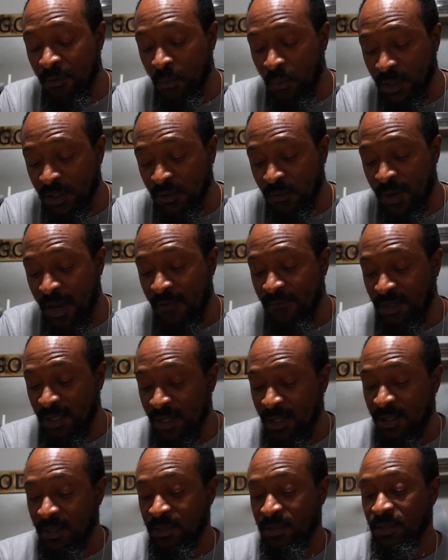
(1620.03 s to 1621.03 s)
what witchcraft
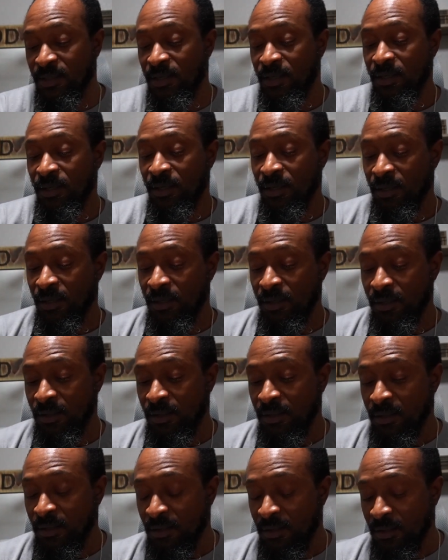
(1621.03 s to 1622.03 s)
does.
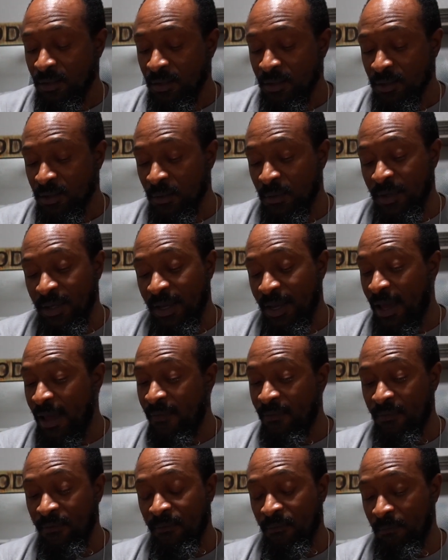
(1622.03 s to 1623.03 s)
So
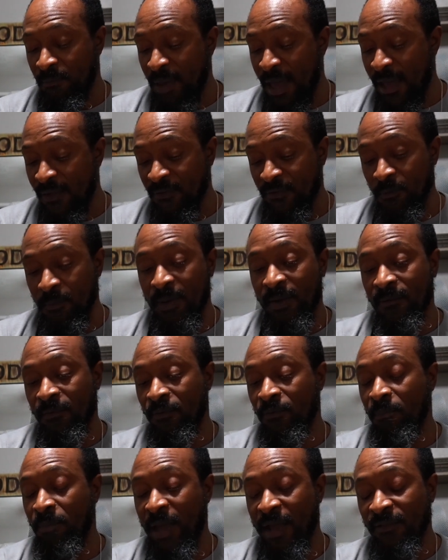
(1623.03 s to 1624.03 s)
back to
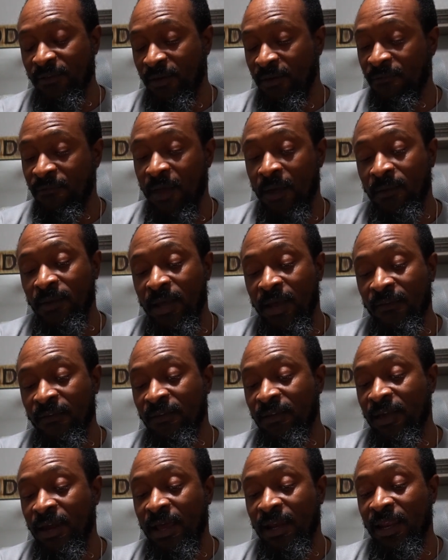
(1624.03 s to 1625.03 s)
the
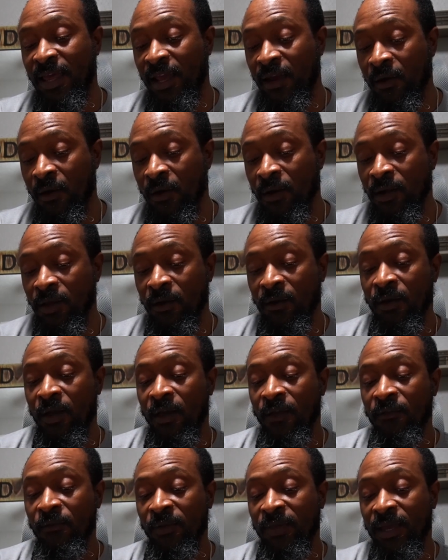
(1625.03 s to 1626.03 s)
foundation that I laid earlier.
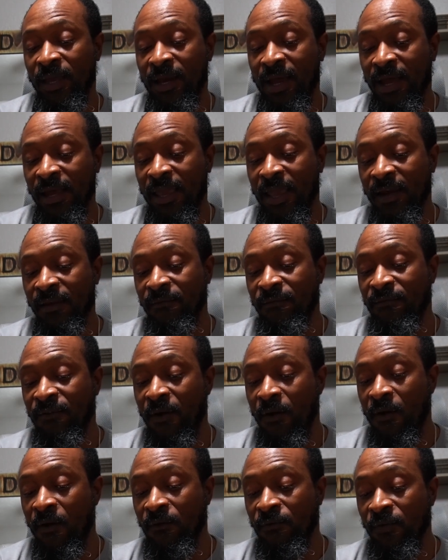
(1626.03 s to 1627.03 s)
You cannot get
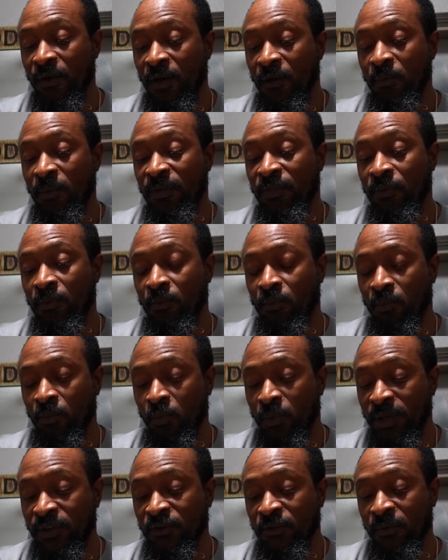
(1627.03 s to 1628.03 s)
involved with
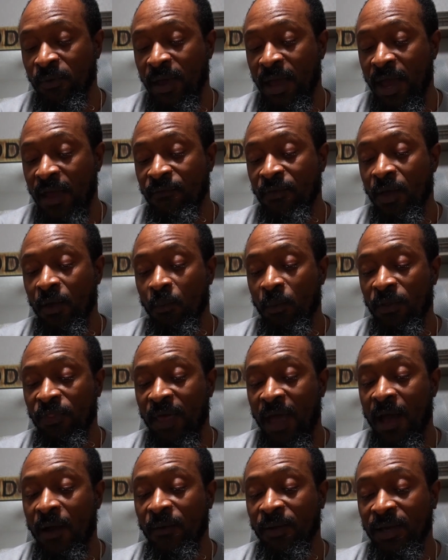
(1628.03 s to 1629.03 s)
witchcraft
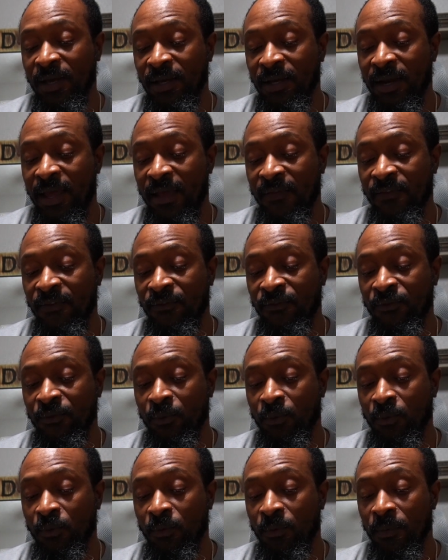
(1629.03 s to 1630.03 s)
without connecting
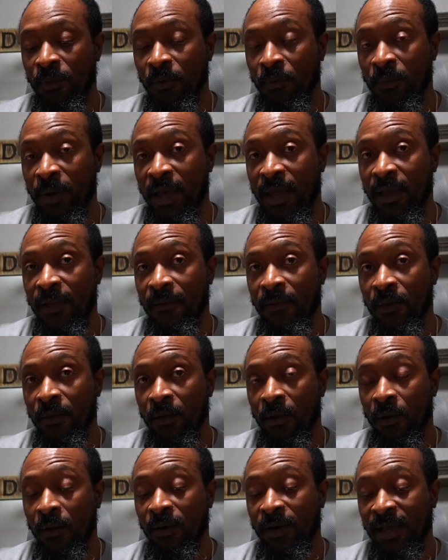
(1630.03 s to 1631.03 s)
to, right,
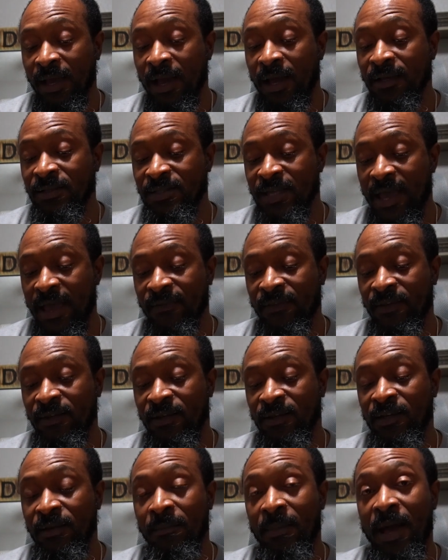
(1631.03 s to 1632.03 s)
or contacting
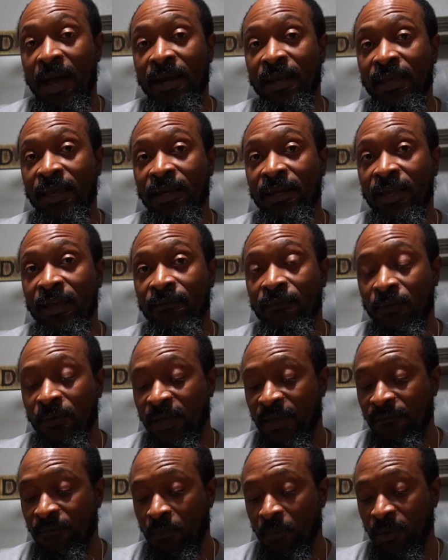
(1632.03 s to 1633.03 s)
the demonic and evil,
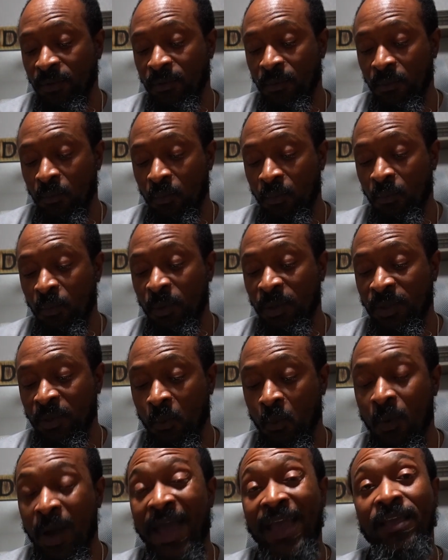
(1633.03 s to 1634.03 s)
even with the
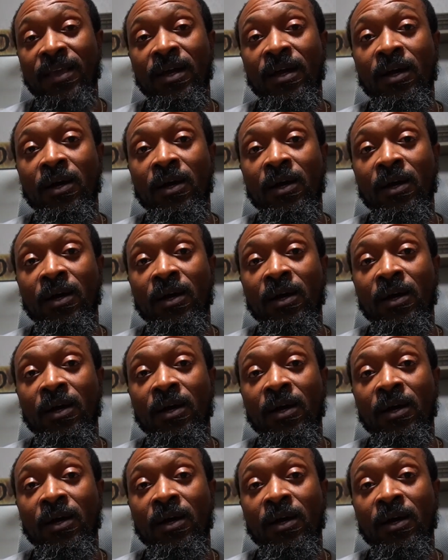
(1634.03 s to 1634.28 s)
white